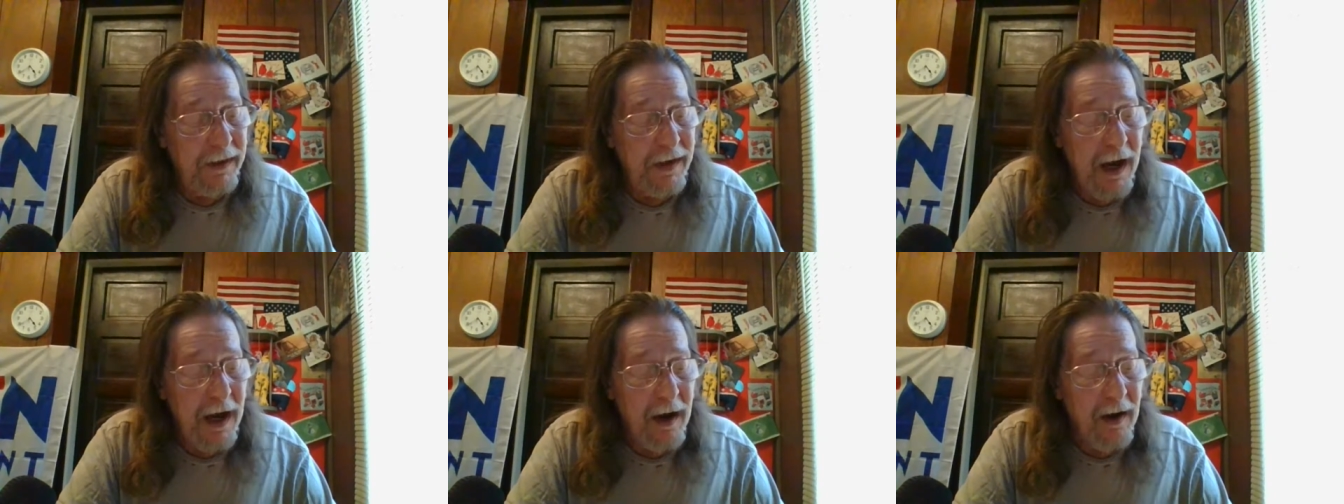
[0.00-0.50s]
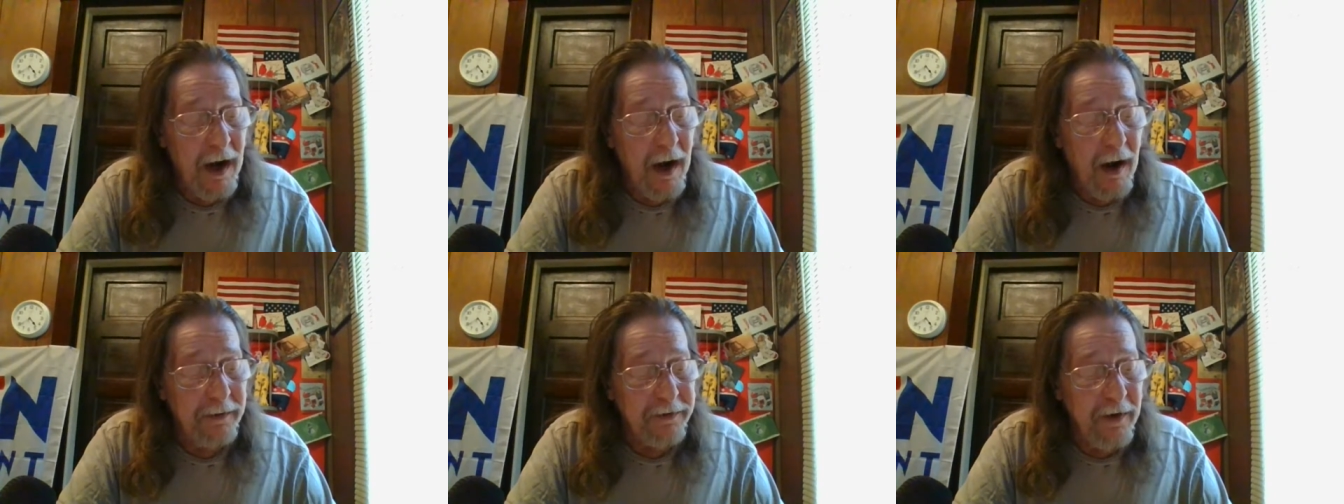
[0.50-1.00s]
Now, I
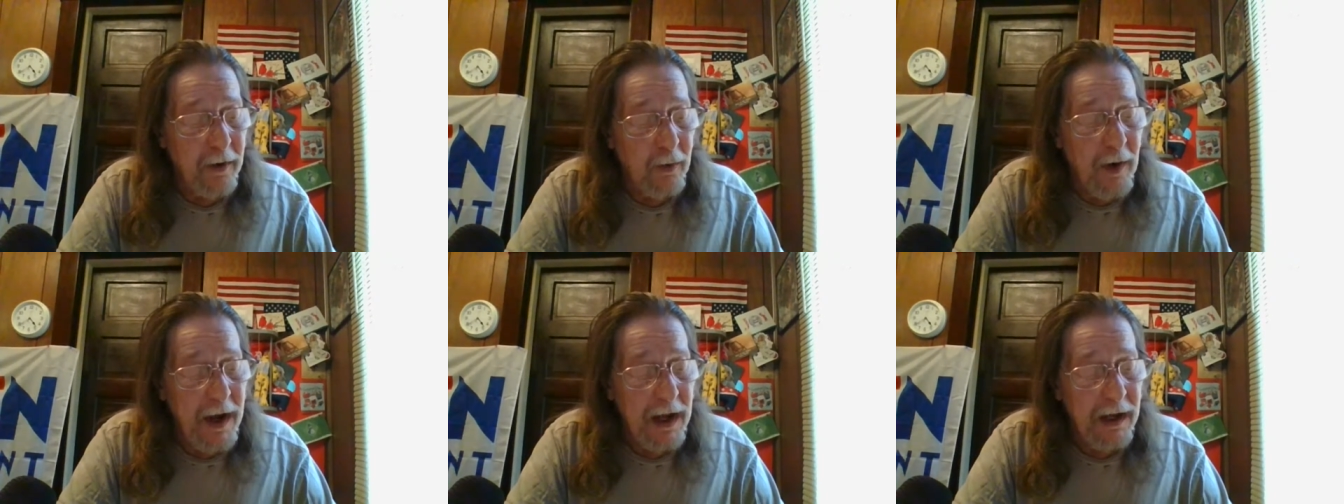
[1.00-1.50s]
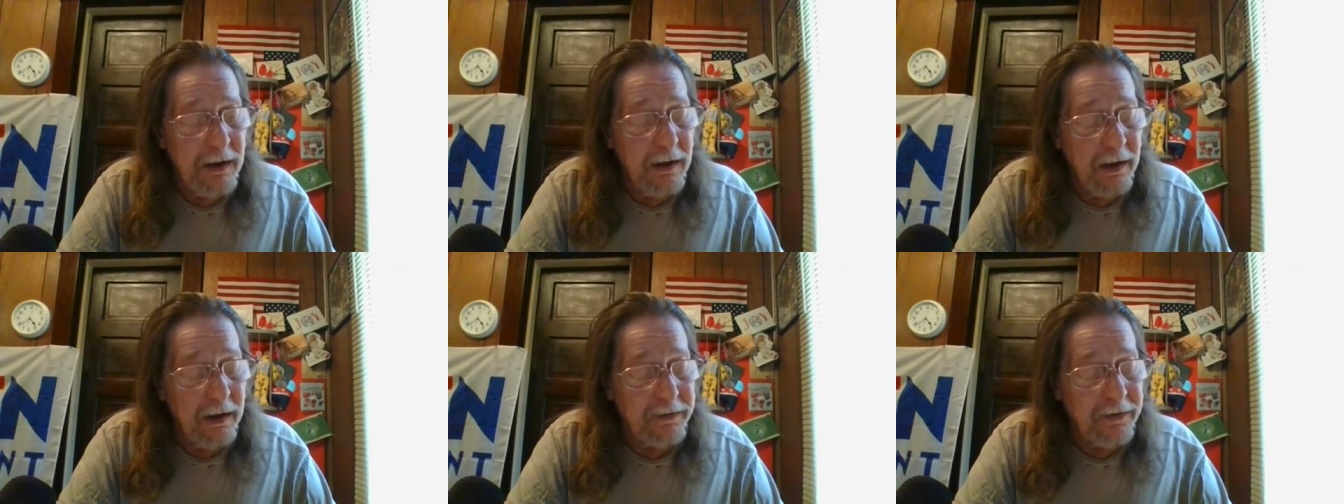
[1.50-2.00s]
also read
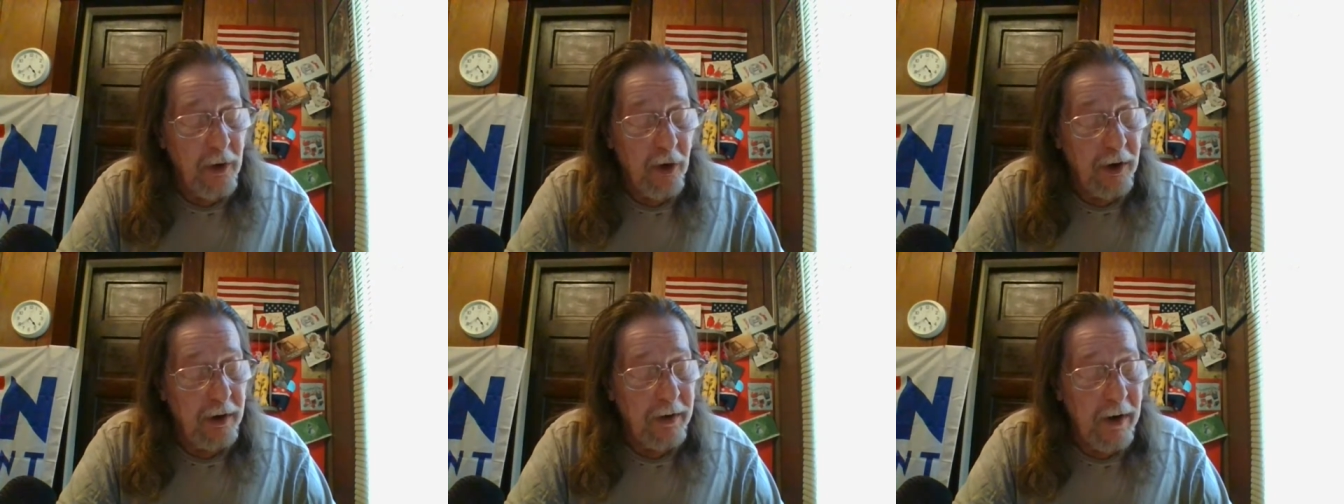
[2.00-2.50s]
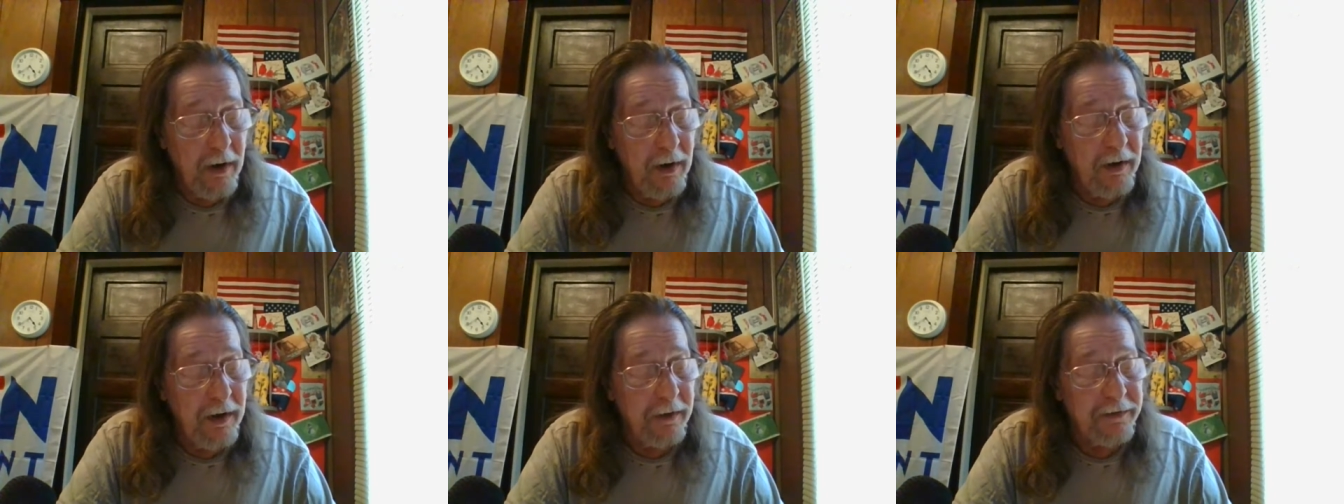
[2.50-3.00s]
or
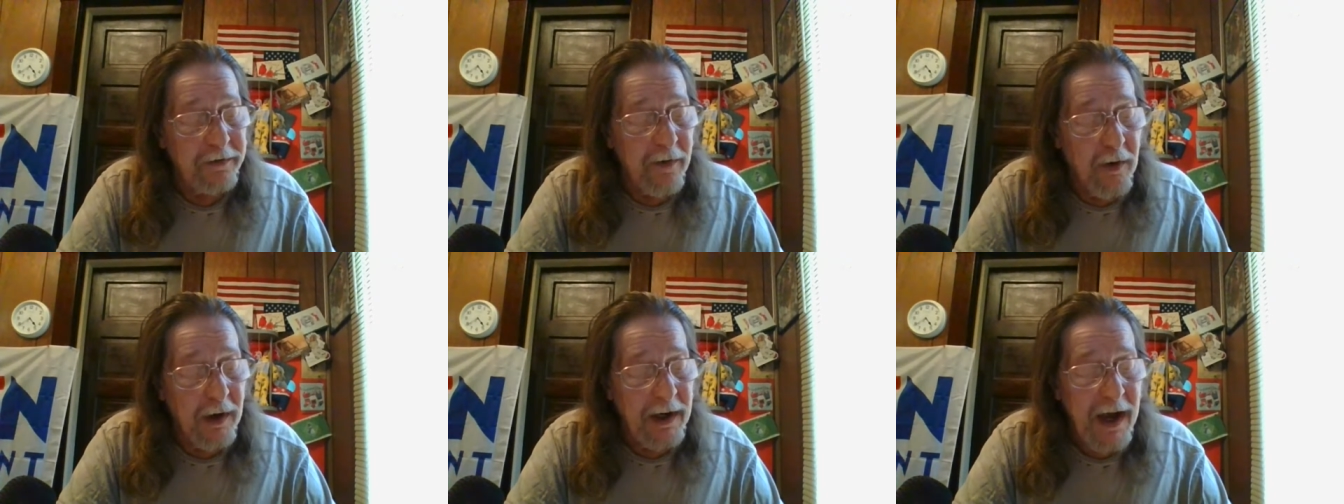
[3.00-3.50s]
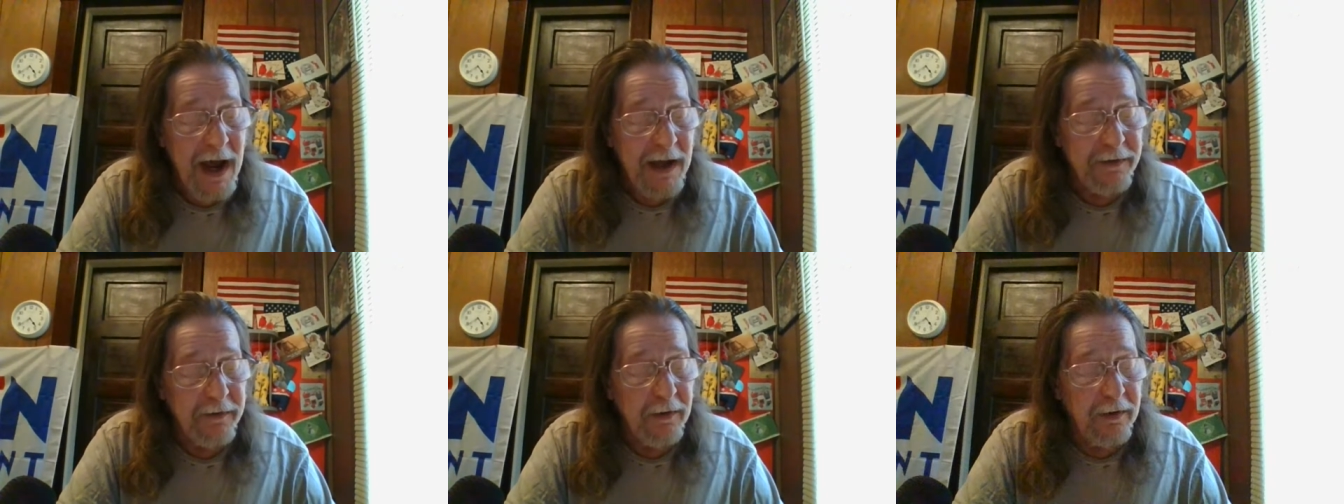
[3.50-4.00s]
heard a story
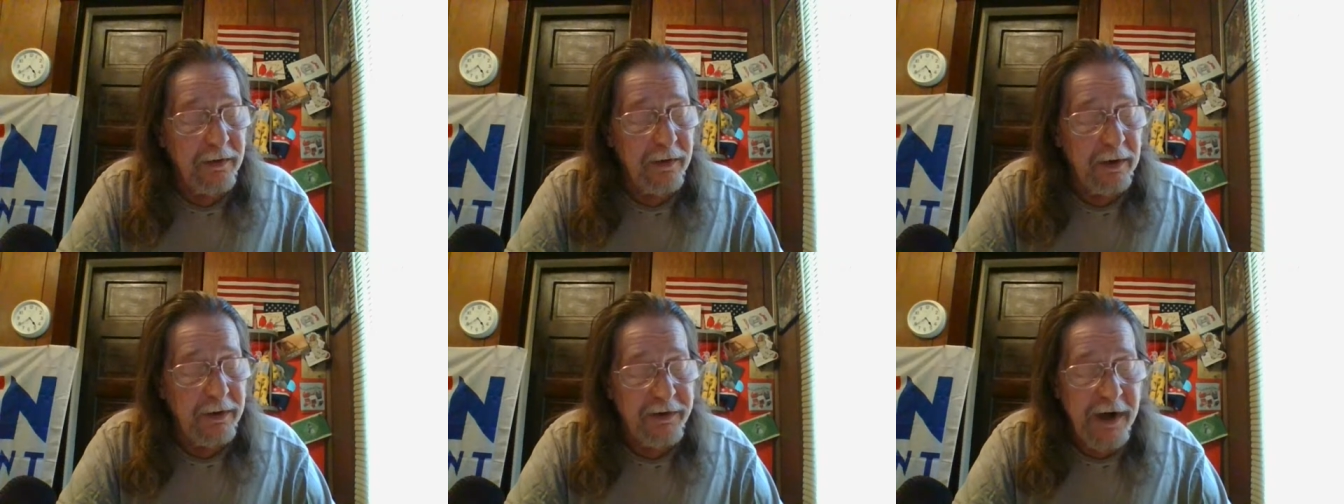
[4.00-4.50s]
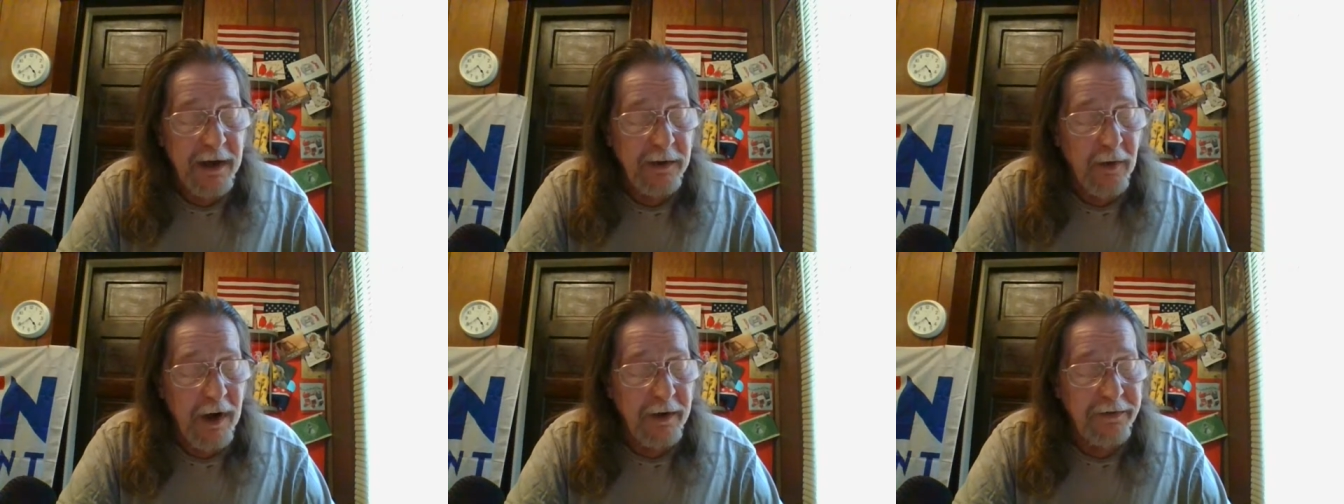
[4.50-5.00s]
after
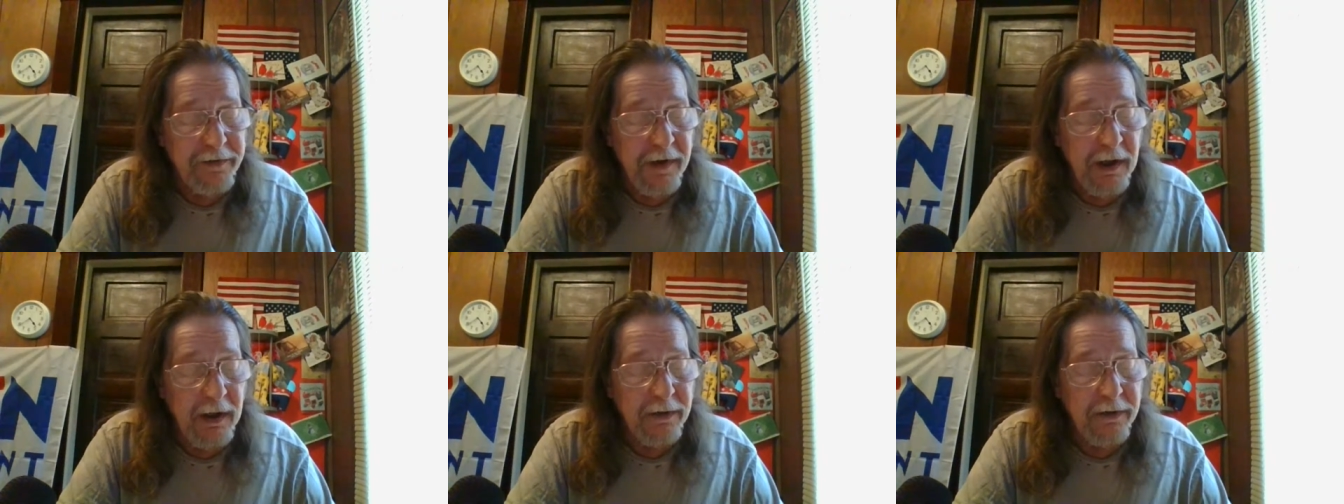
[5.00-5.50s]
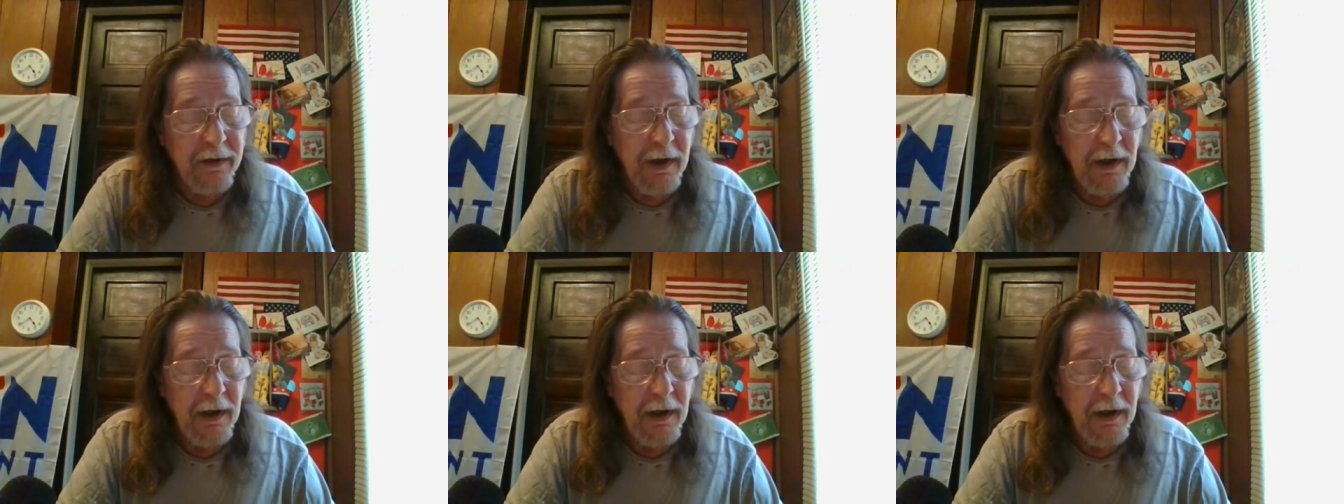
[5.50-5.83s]
January 6th.